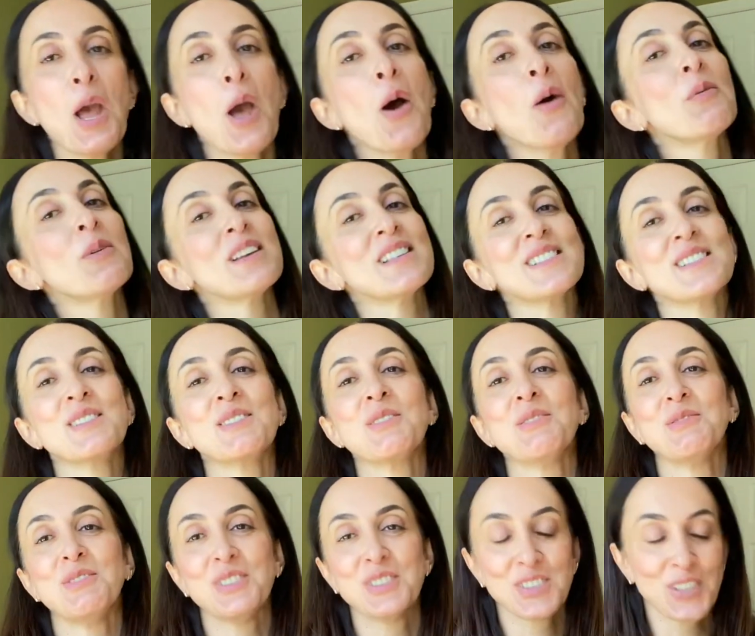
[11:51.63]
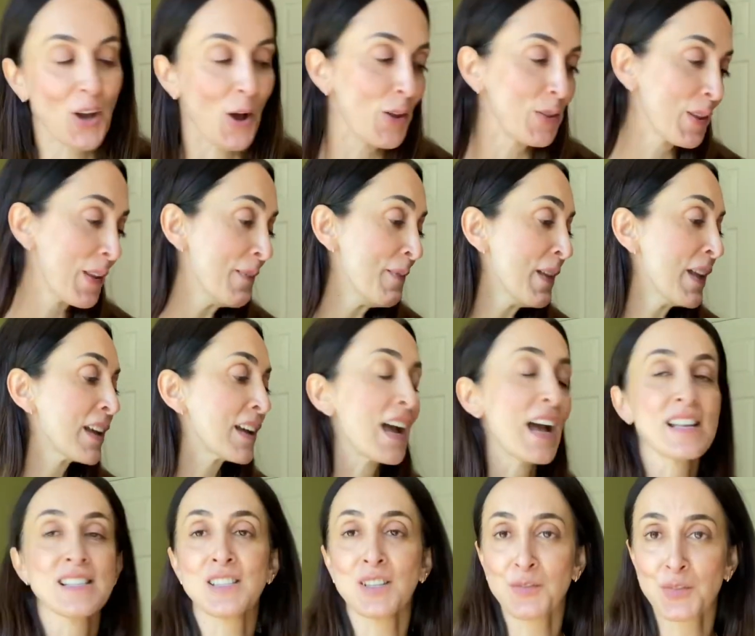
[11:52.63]
with Louis Vuitton.
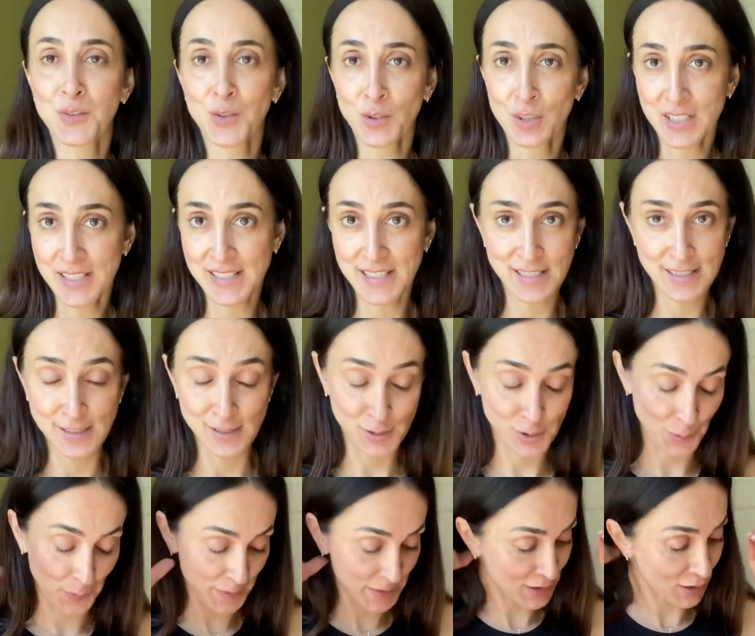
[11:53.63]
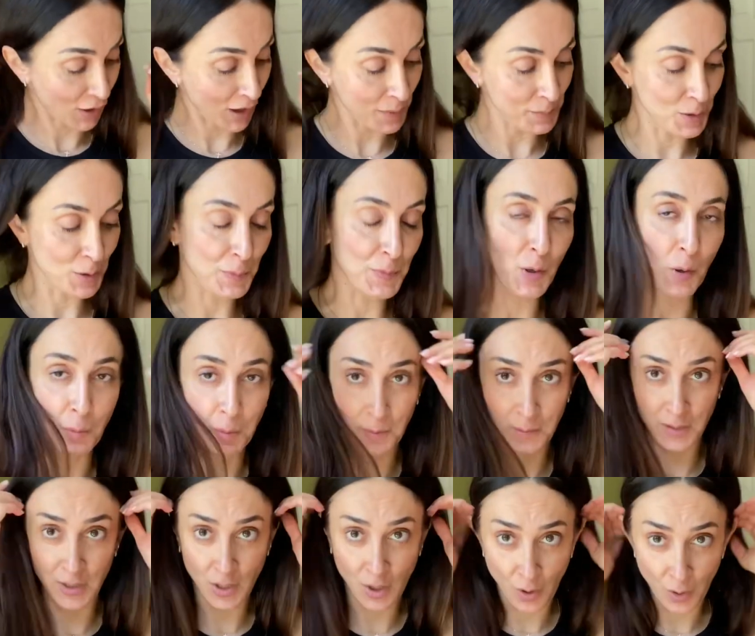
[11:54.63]
Guys, if you are season subscriber, you
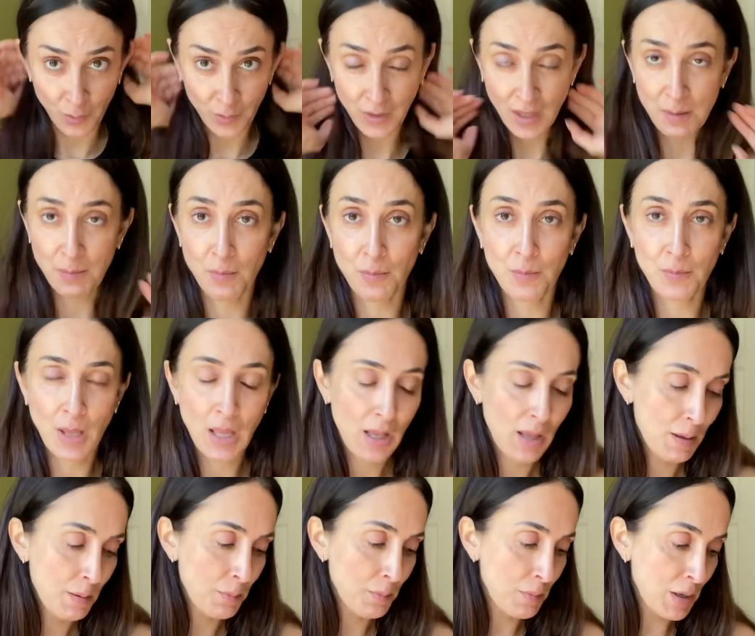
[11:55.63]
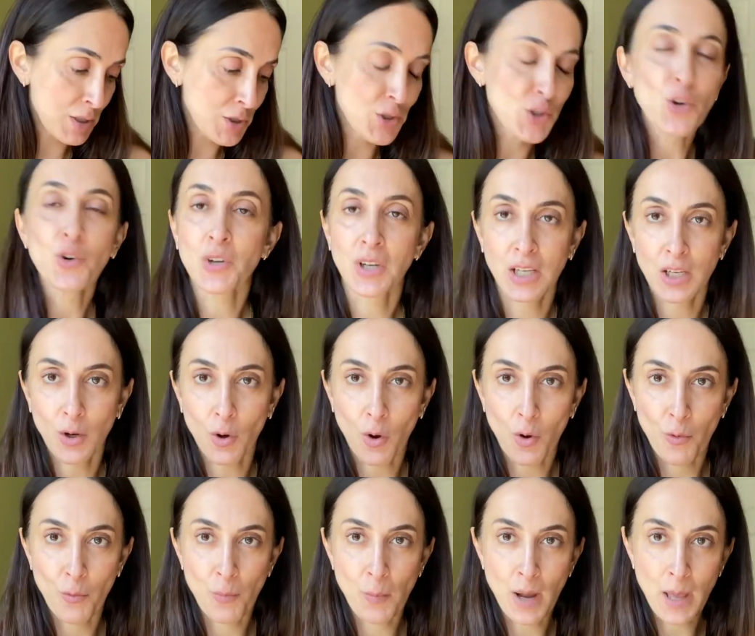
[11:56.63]
probably know that majority
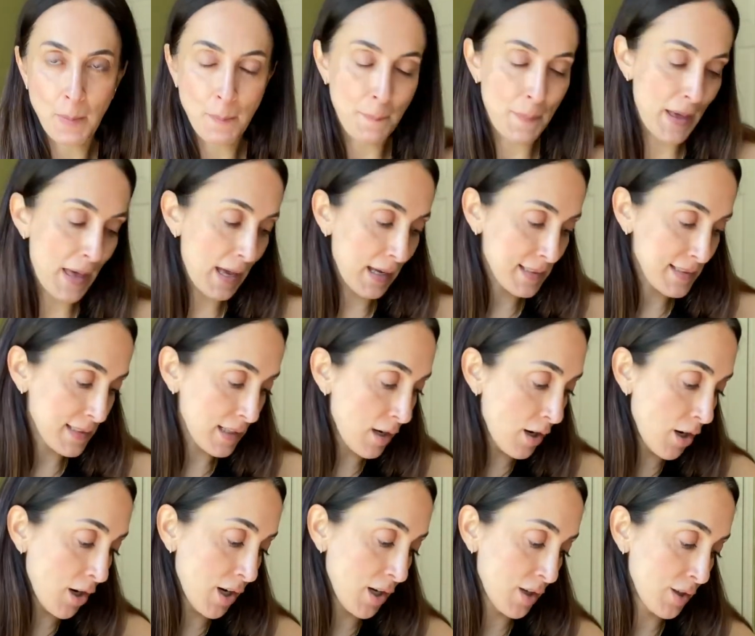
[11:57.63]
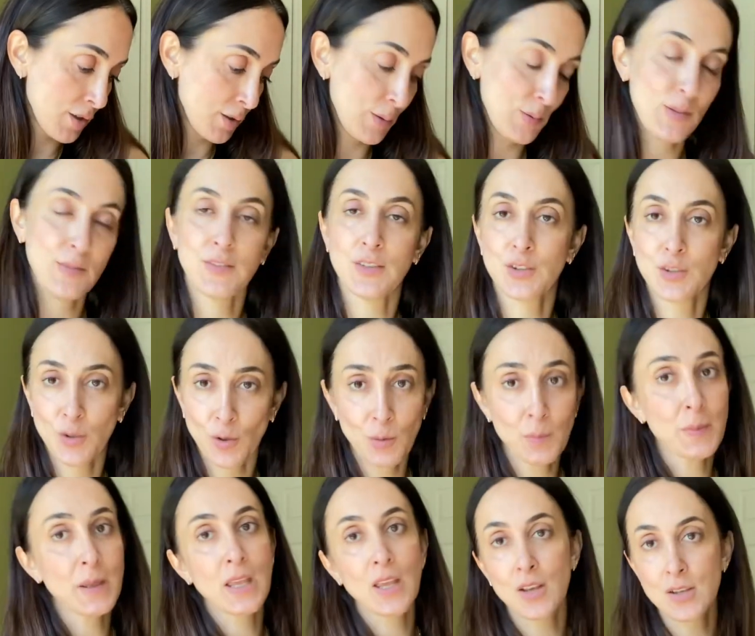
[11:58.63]
of my bags are Louis Vuitton
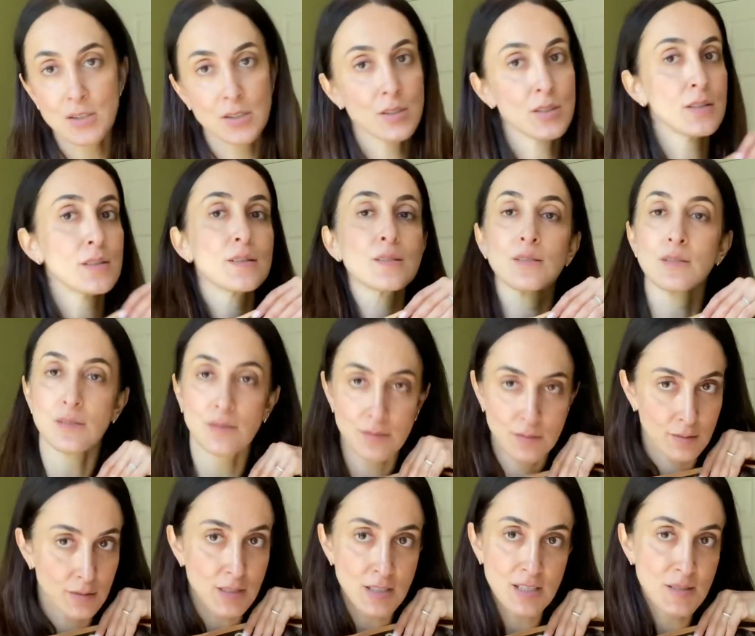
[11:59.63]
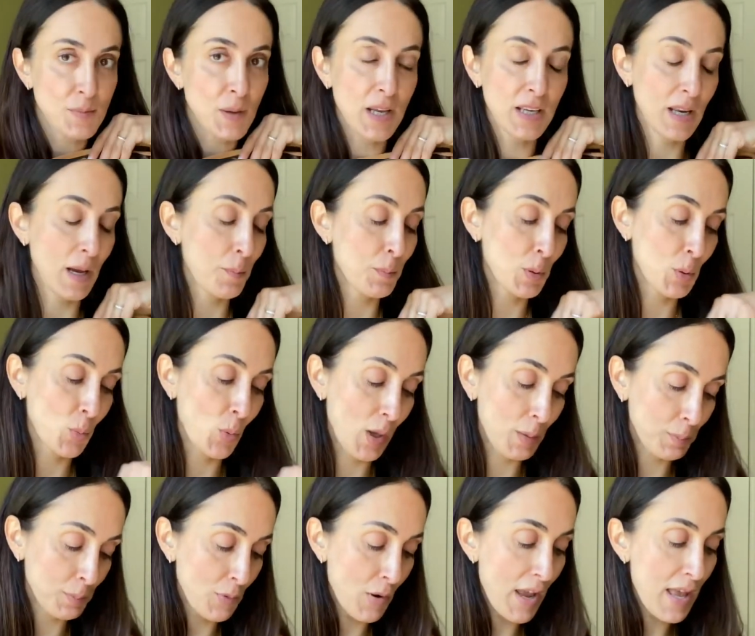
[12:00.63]
because this is my number
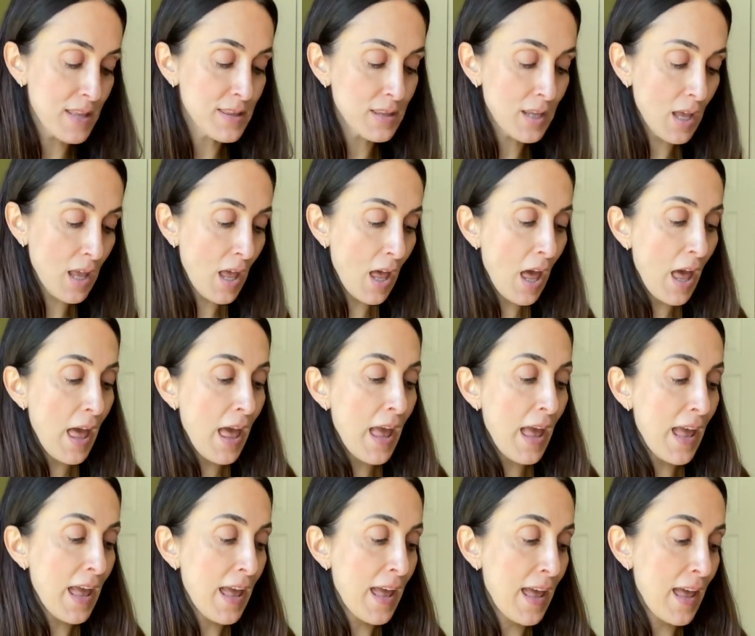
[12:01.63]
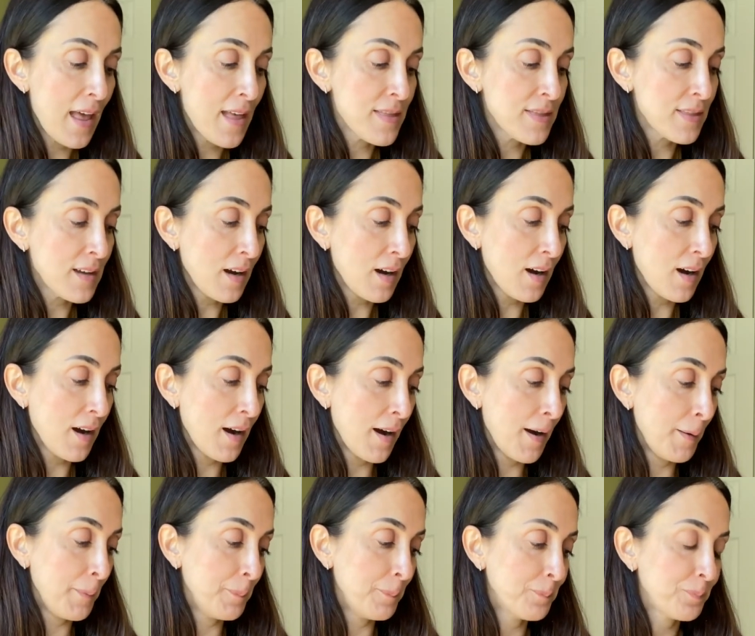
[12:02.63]
one brand. And,
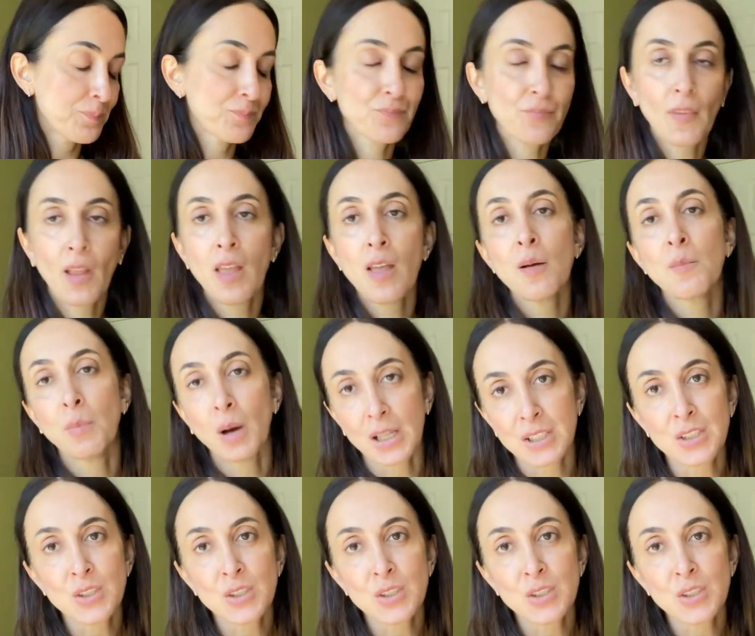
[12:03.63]
um, but